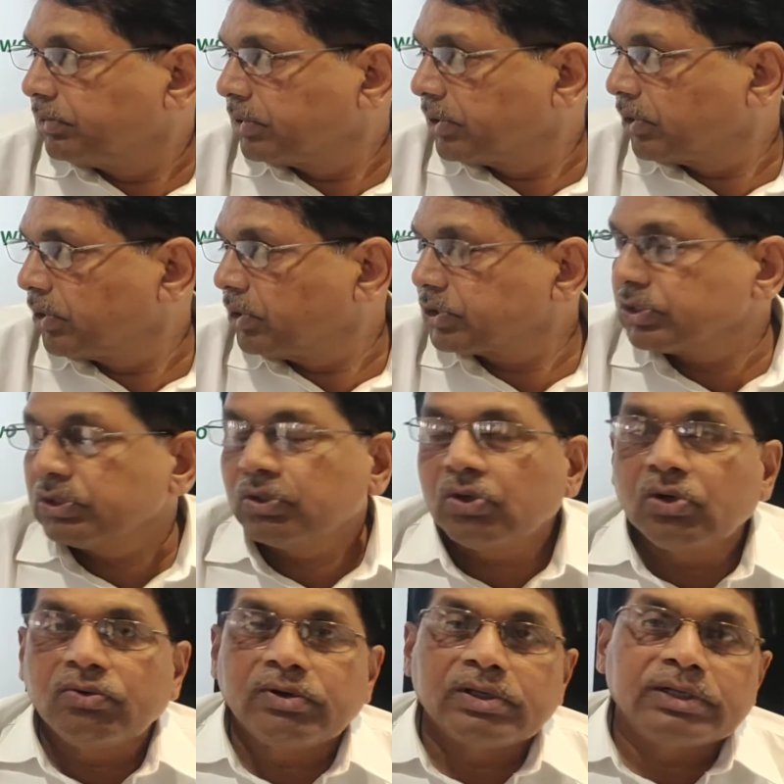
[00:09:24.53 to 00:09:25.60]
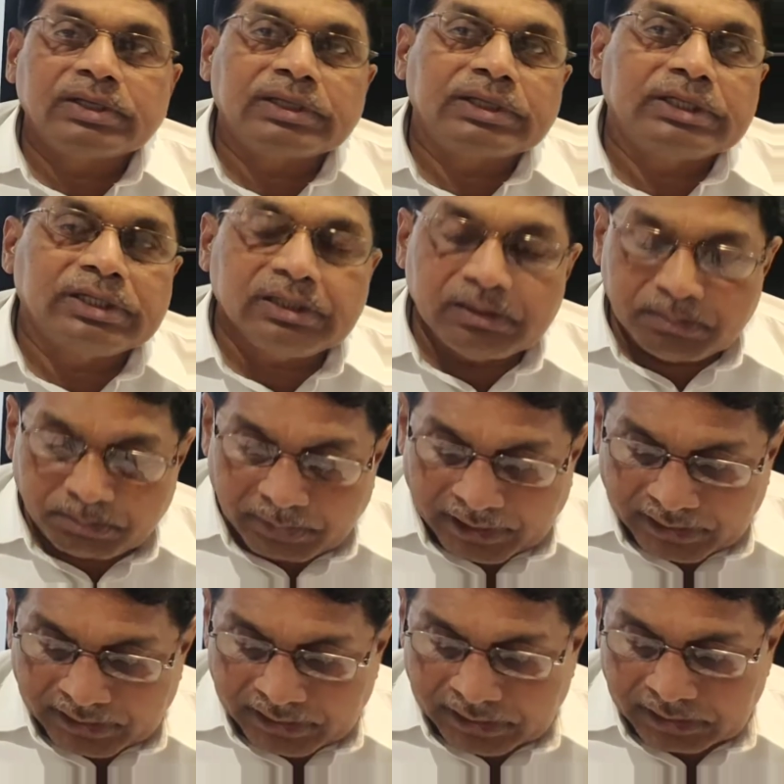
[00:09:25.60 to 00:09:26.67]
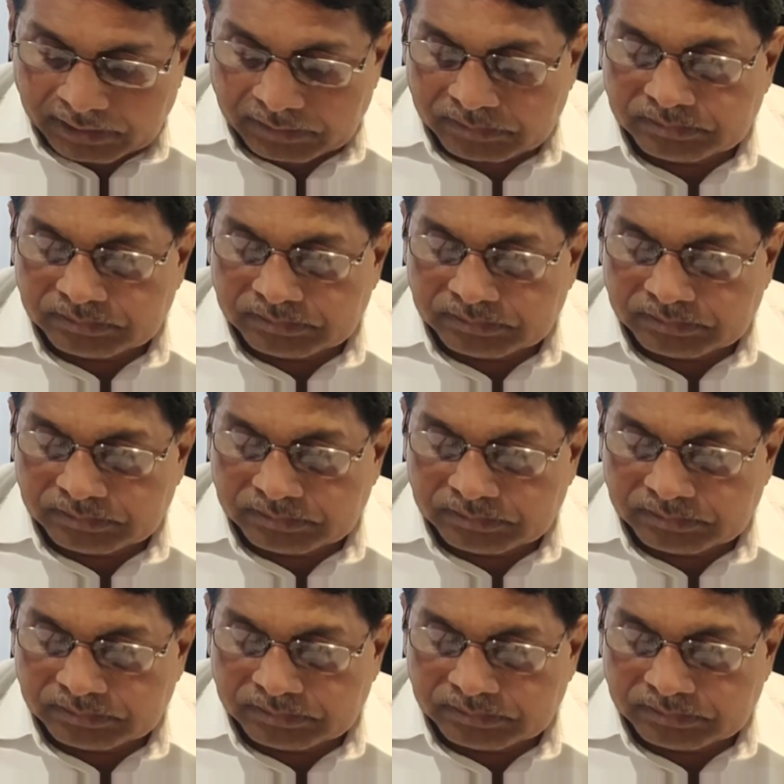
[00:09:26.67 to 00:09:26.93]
Crossing over in pachytene.